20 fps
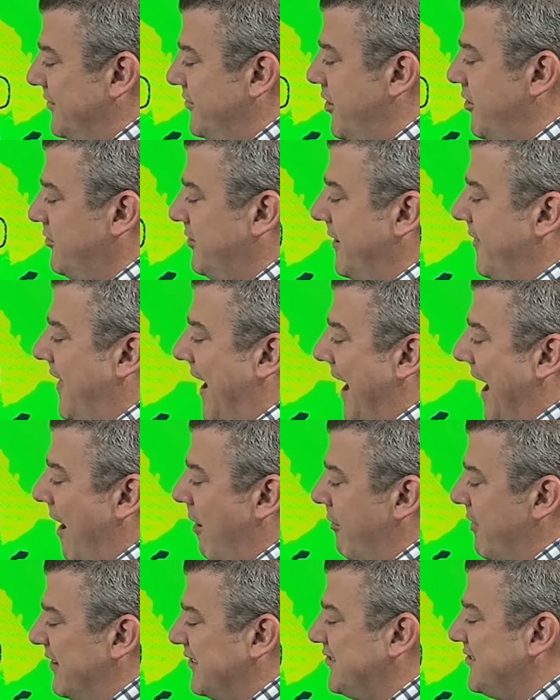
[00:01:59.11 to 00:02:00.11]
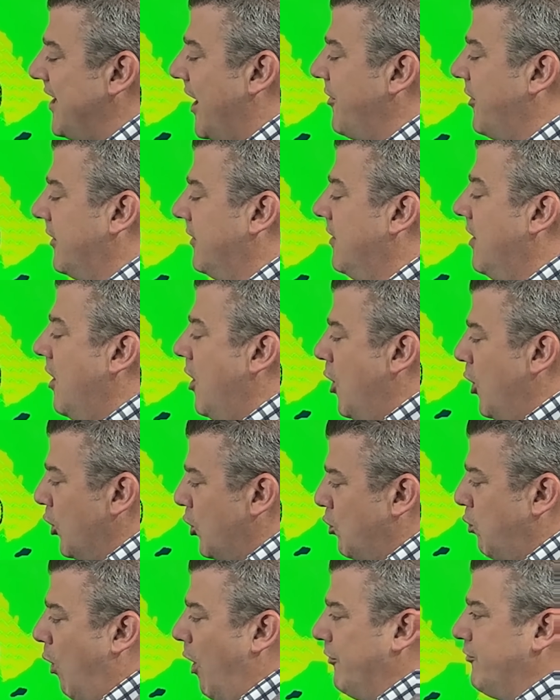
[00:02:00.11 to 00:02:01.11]
Usually they are in the southern
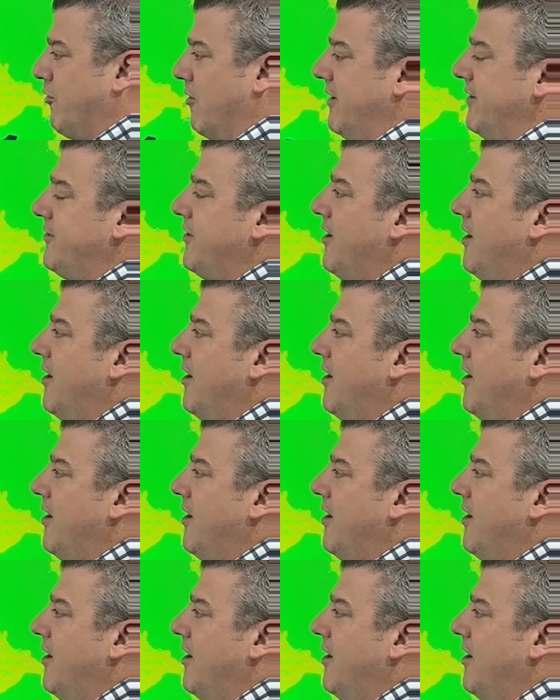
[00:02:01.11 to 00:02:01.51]
quadrant